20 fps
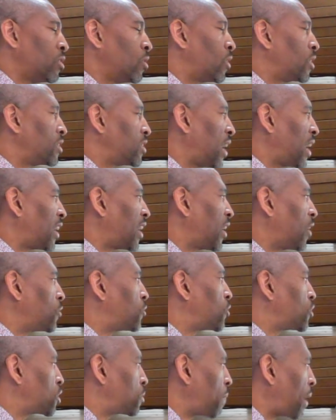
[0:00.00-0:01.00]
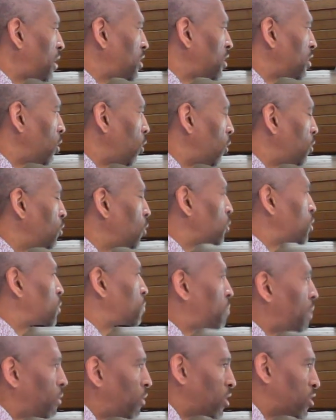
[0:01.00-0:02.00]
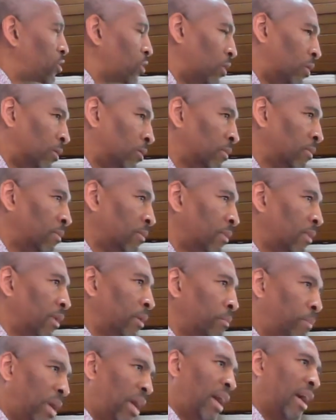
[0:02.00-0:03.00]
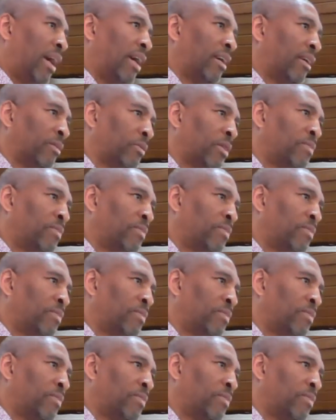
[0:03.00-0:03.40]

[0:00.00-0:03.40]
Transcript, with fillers: you can take introspection on your spiritual being.